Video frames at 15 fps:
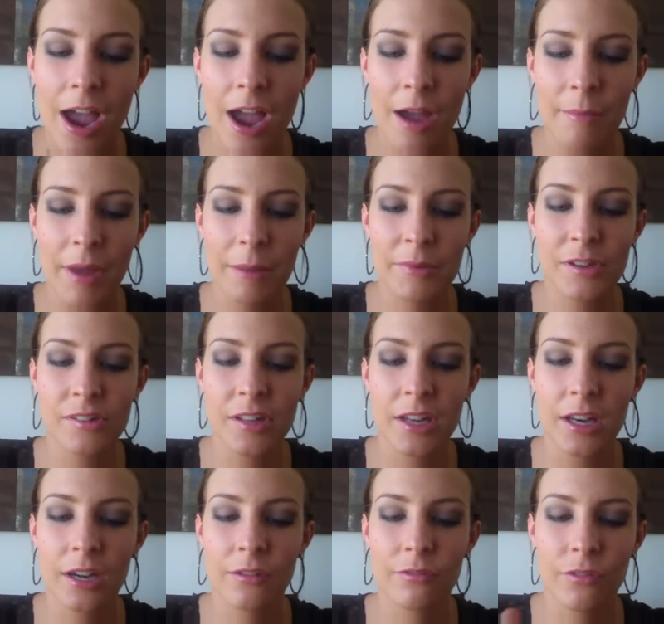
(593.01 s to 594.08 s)
I'm
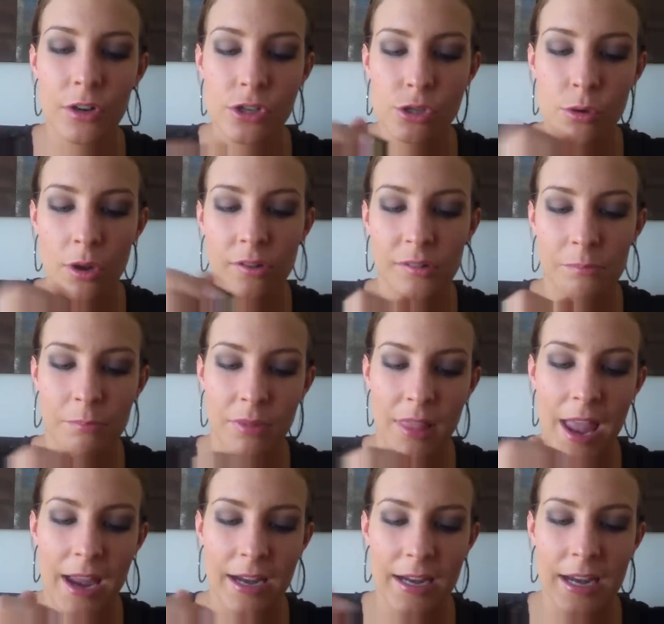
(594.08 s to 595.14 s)
using Virtuose
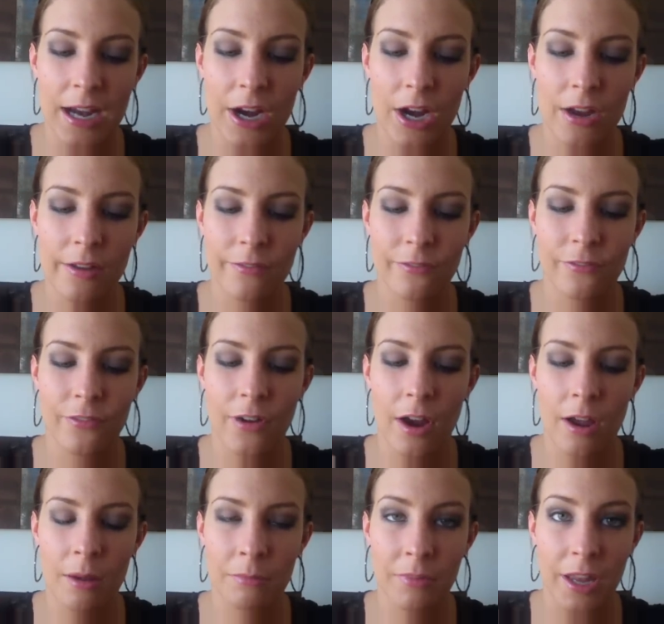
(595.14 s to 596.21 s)
Black Carrot
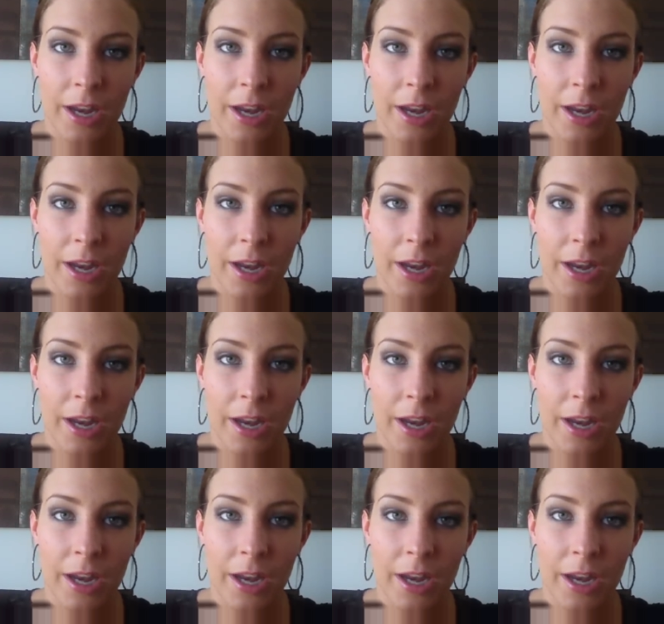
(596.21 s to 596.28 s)
from